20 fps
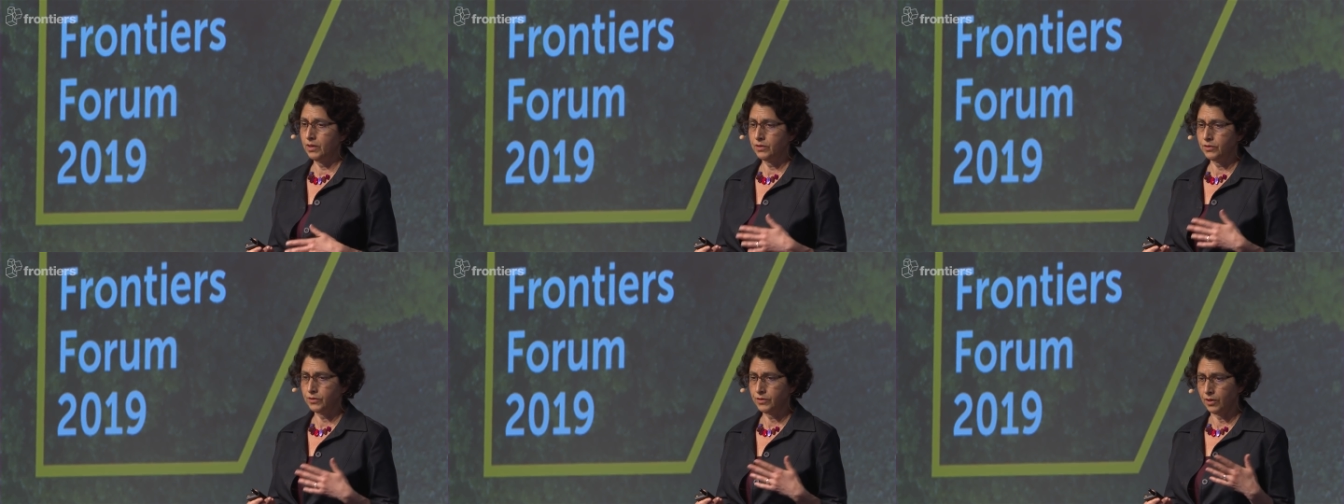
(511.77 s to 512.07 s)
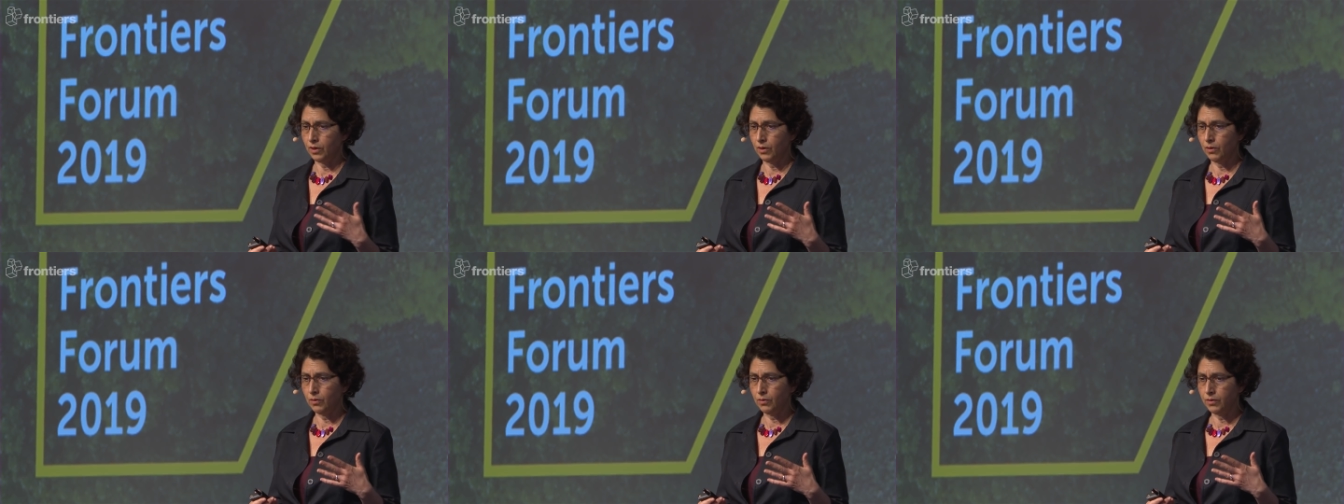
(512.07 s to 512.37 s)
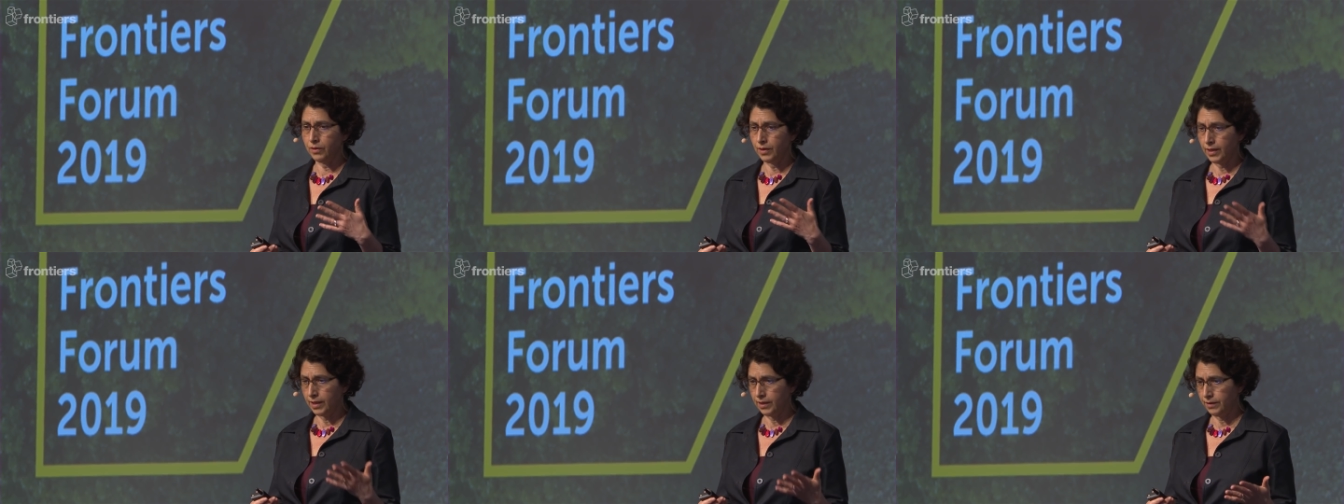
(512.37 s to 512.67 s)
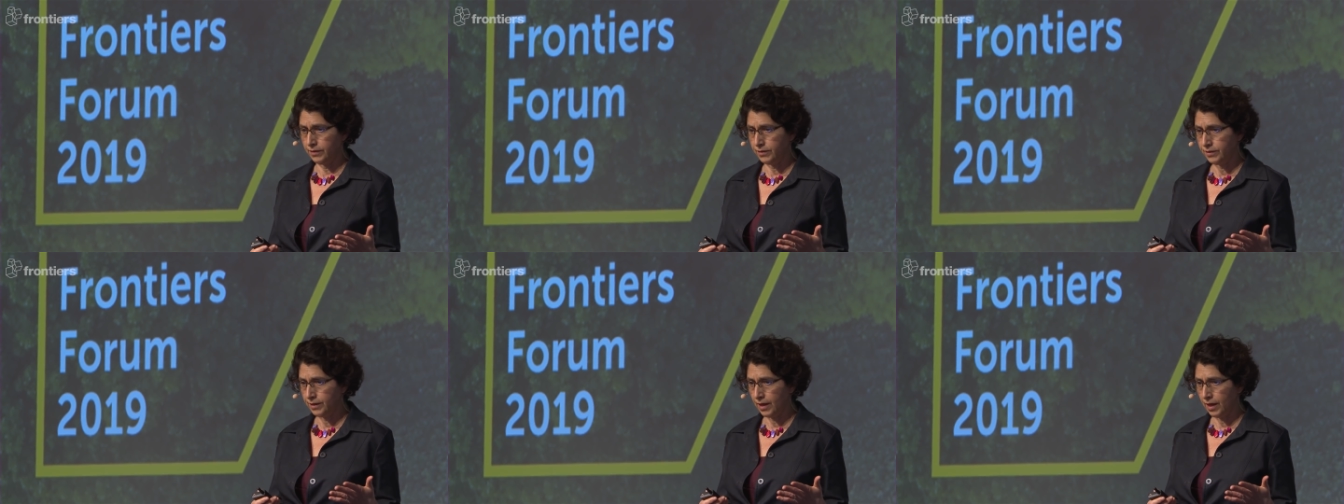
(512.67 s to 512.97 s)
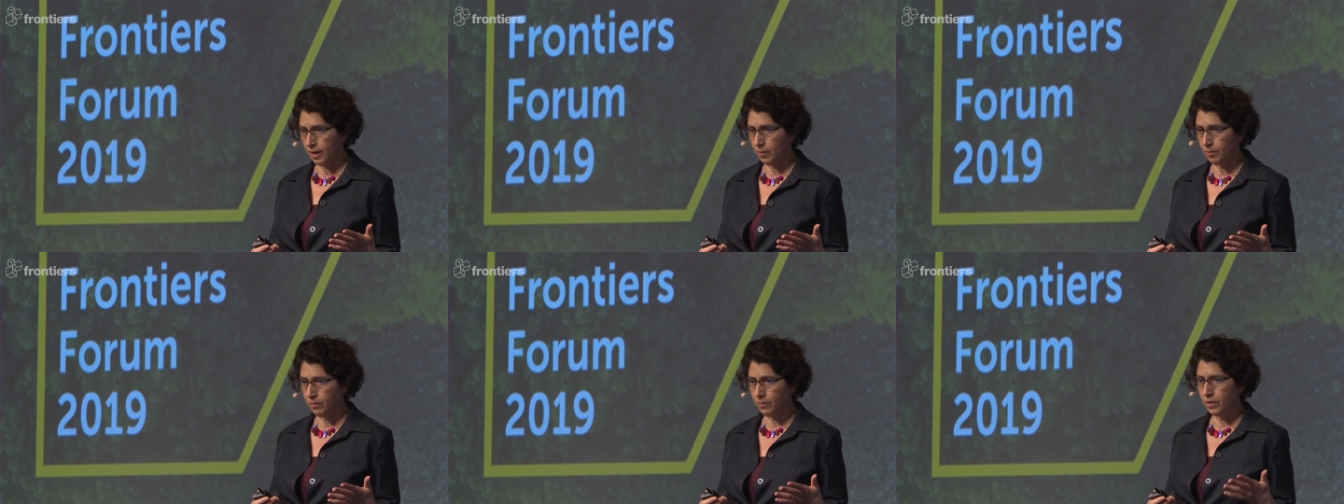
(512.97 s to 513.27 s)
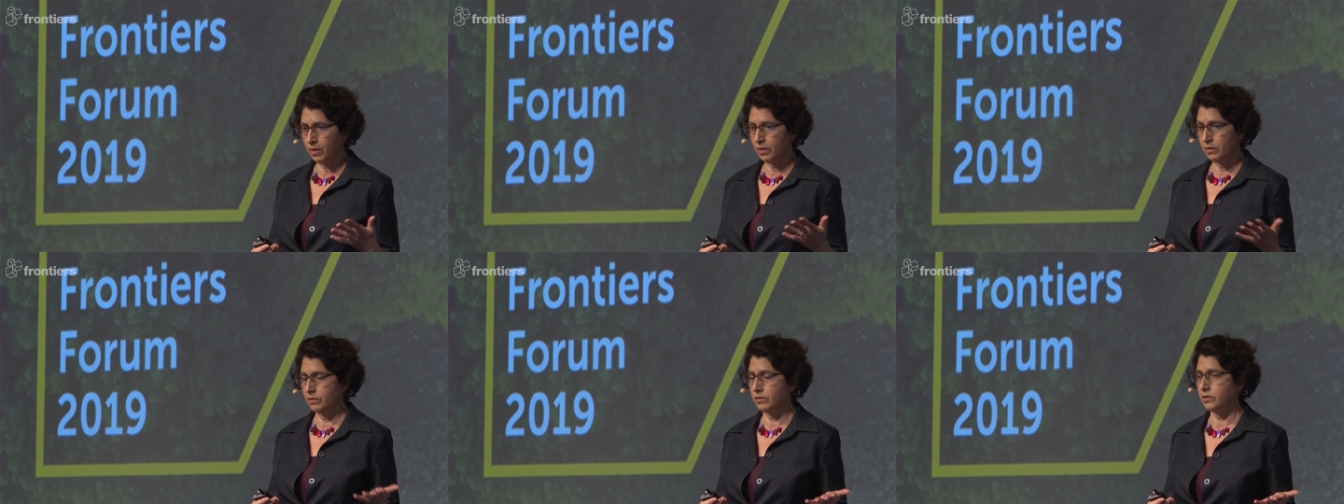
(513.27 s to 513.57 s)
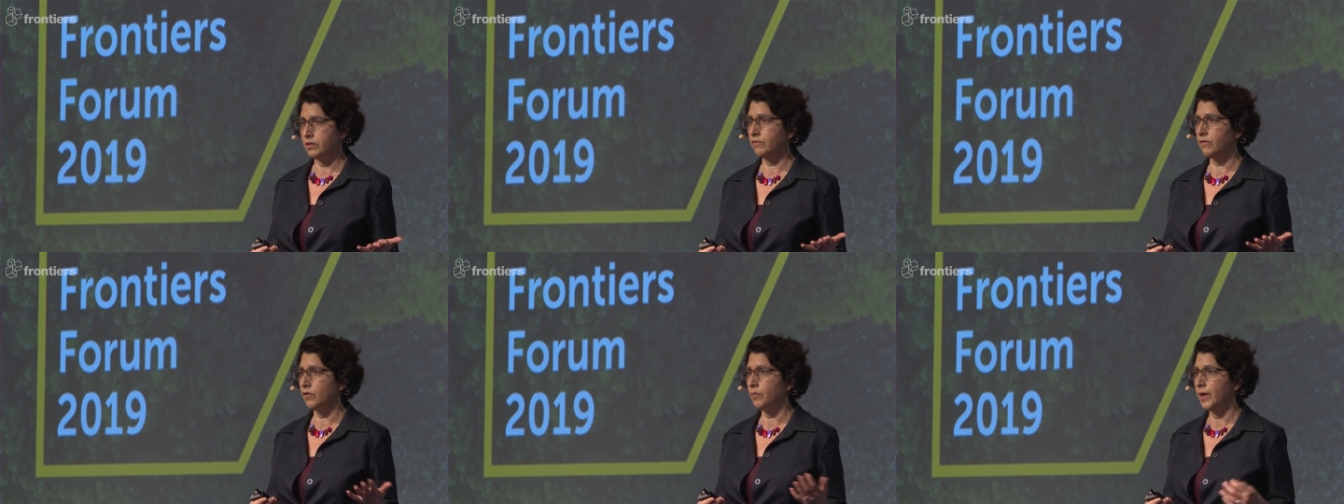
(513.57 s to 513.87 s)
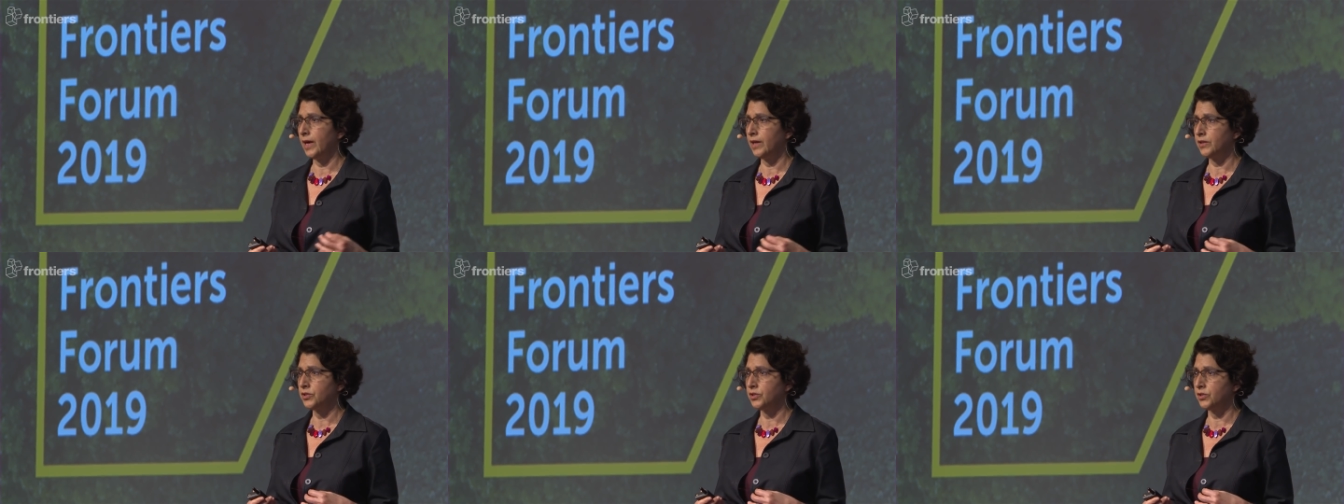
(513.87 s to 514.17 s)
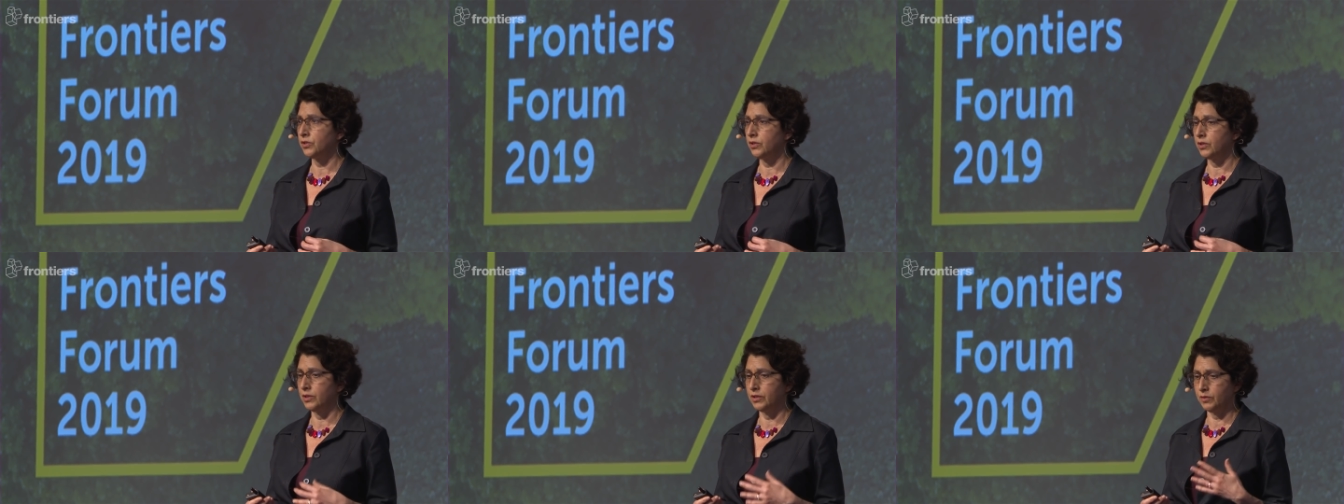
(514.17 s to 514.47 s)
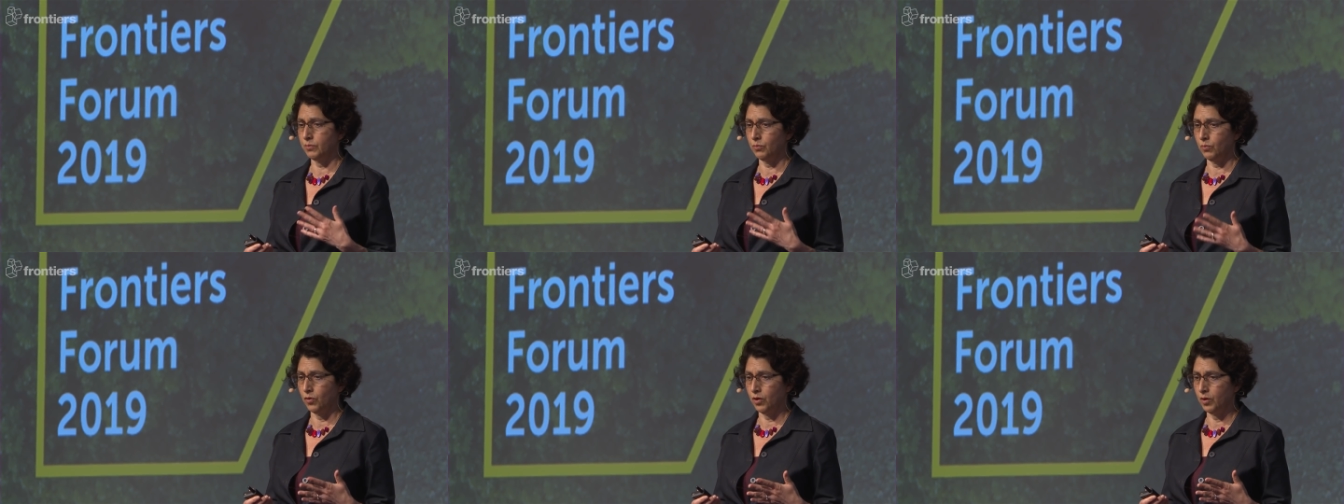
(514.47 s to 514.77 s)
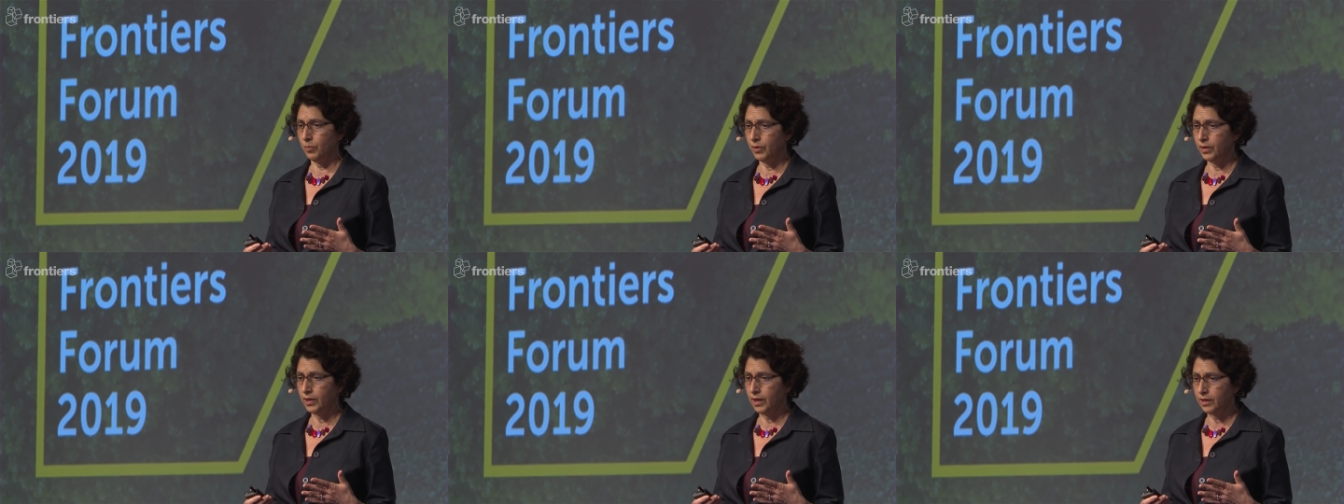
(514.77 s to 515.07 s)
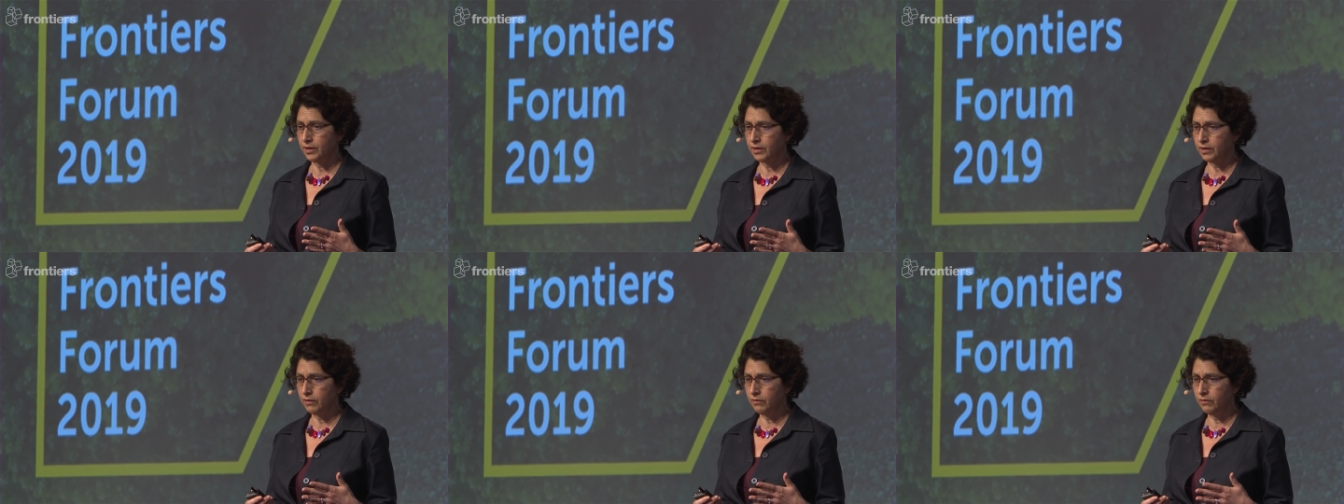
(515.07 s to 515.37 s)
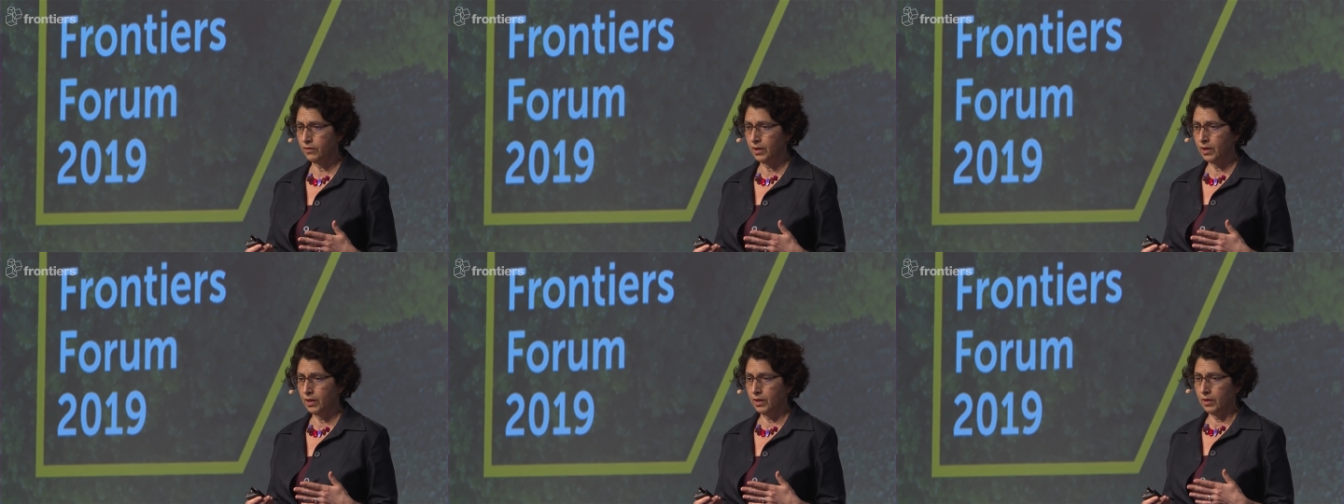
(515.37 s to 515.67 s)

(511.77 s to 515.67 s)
So, in the sum, the silvopasture is more productive,